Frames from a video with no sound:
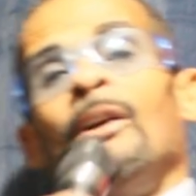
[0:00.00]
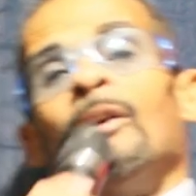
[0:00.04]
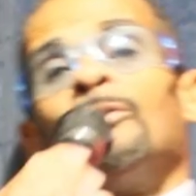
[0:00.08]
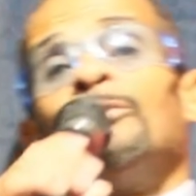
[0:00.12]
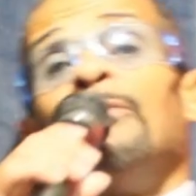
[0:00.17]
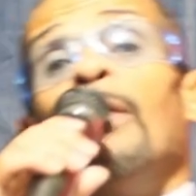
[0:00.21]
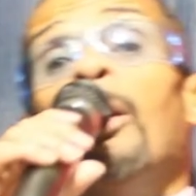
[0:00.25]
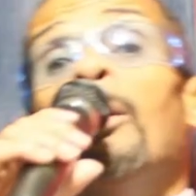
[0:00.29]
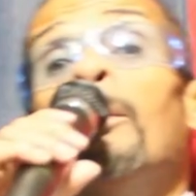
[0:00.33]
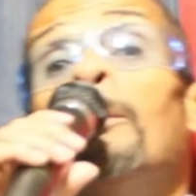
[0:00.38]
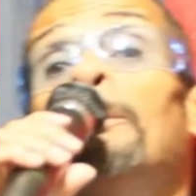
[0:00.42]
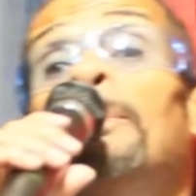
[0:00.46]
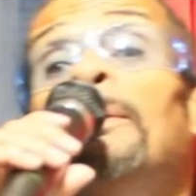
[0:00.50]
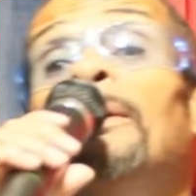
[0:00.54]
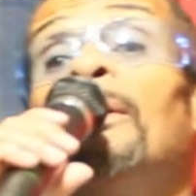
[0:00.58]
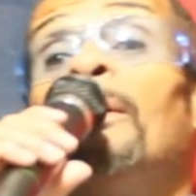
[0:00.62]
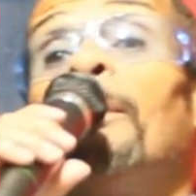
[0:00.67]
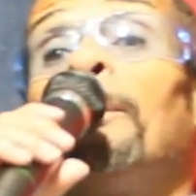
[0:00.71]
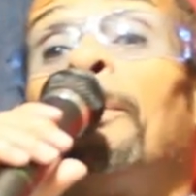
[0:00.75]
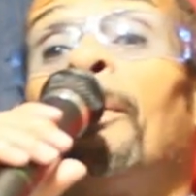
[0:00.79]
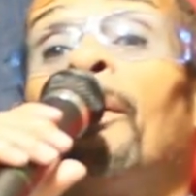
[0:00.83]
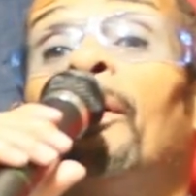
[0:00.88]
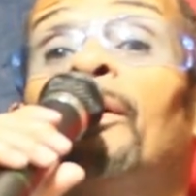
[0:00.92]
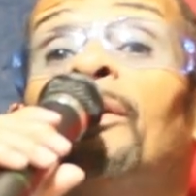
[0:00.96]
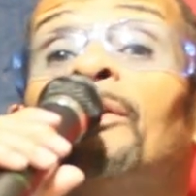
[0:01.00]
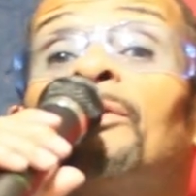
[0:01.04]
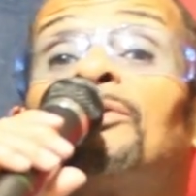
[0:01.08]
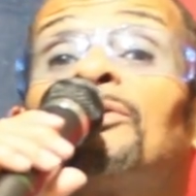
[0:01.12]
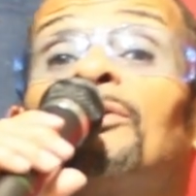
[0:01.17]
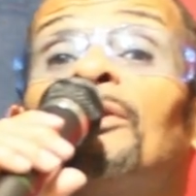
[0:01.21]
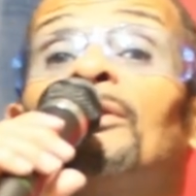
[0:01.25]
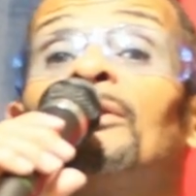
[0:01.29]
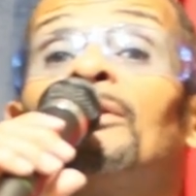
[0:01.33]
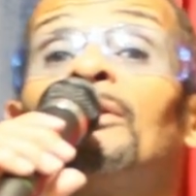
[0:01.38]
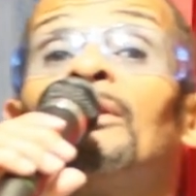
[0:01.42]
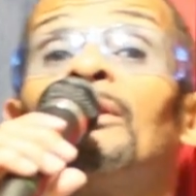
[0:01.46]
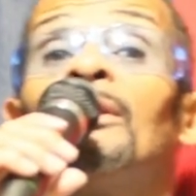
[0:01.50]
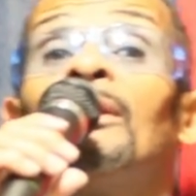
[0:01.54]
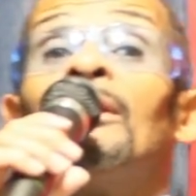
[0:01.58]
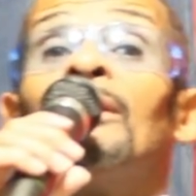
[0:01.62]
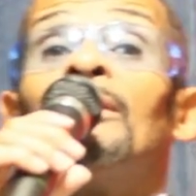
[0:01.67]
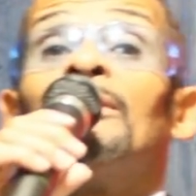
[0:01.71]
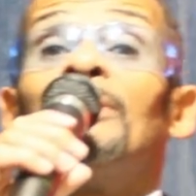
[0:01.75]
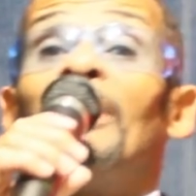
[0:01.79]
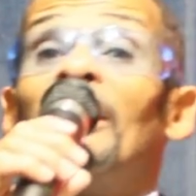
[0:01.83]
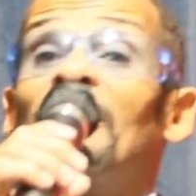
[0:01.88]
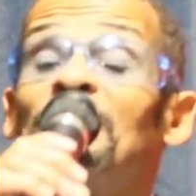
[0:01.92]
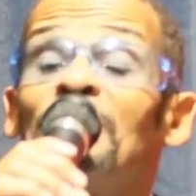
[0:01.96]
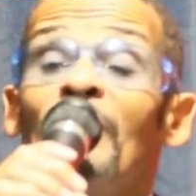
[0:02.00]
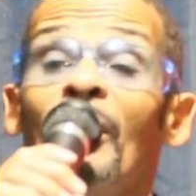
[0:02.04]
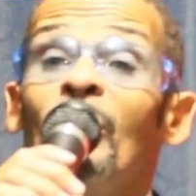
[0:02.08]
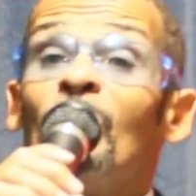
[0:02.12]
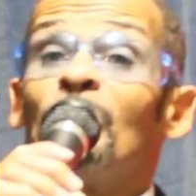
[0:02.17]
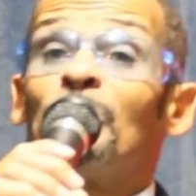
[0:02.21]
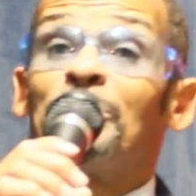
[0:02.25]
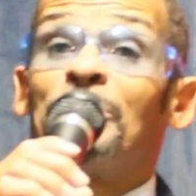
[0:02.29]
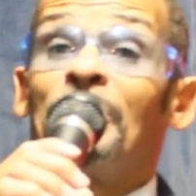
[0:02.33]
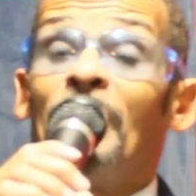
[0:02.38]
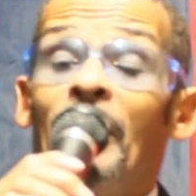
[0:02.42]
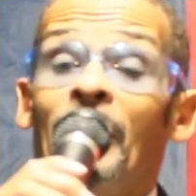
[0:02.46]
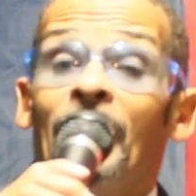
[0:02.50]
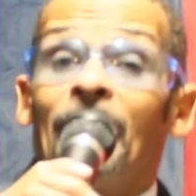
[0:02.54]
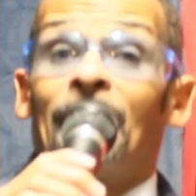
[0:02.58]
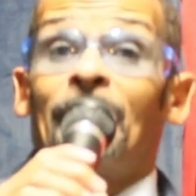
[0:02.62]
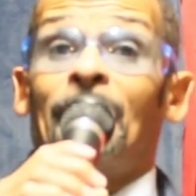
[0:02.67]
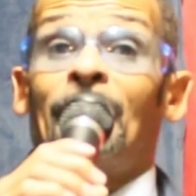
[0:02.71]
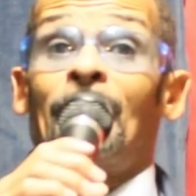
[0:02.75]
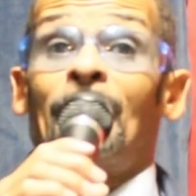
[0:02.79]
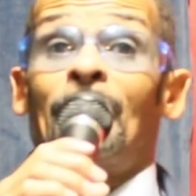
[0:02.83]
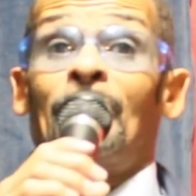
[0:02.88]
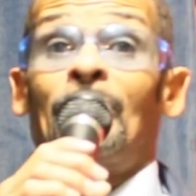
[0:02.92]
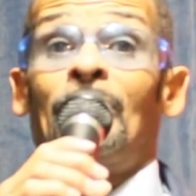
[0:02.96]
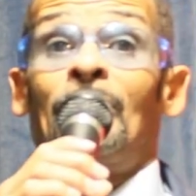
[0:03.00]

Don't be the person that don't duck.